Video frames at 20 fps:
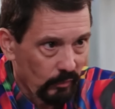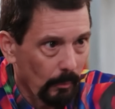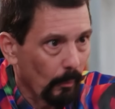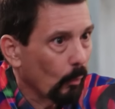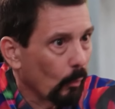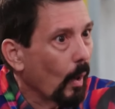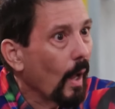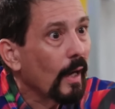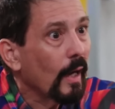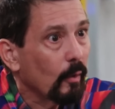to
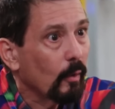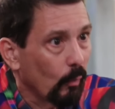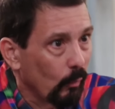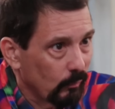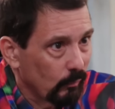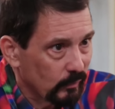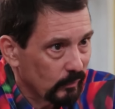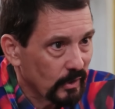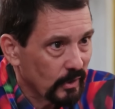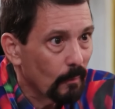Morocco
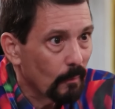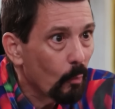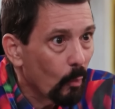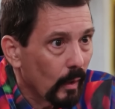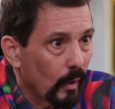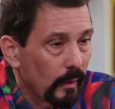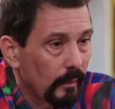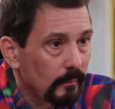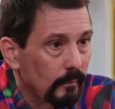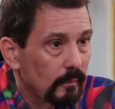for
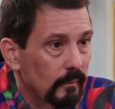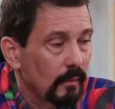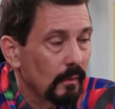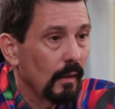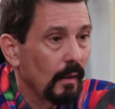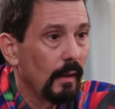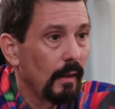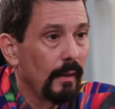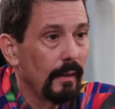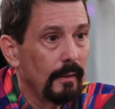someone.
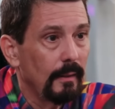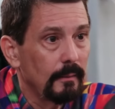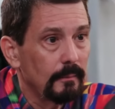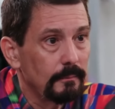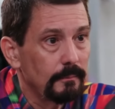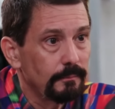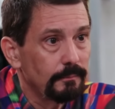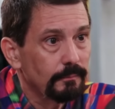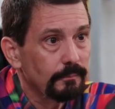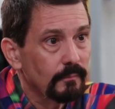
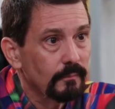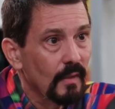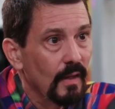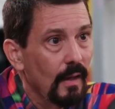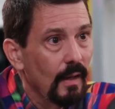Um,